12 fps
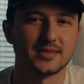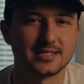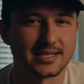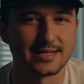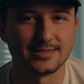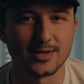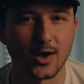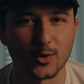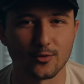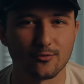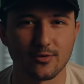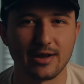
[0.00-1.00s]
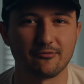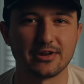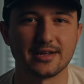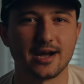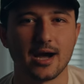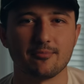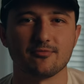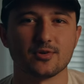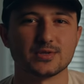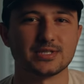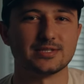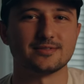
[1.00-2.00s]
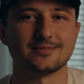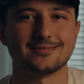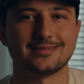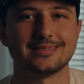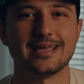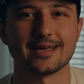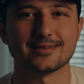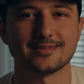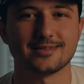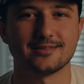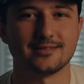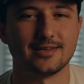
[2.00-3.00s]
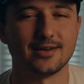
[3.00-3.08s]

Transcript: it's like $1 for every cup versus 6,